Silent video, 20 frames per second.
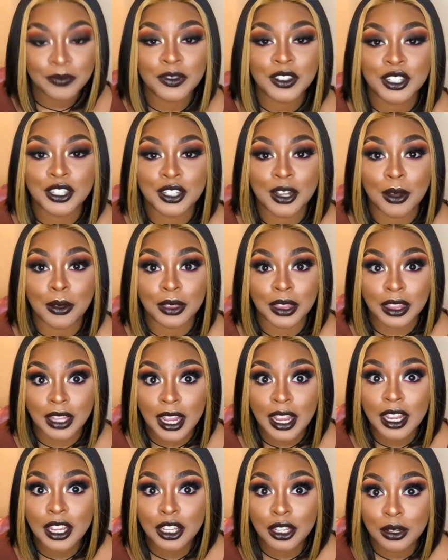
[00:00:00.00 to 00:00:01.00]
So
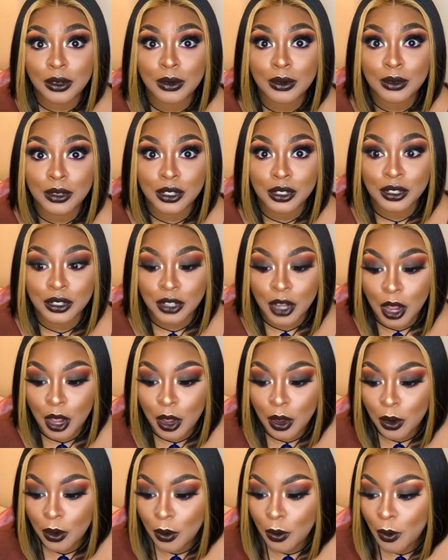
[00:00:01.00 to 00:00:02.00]
thank you
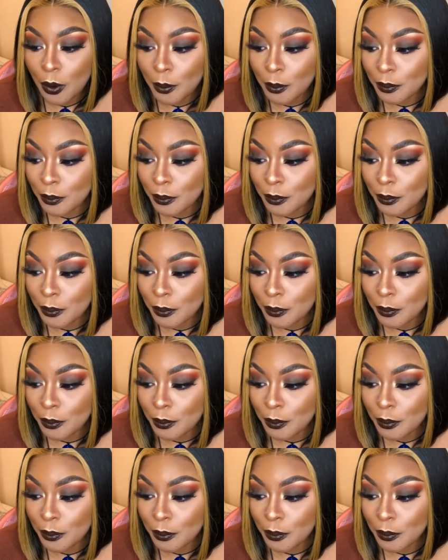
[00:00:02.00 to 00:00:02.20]
so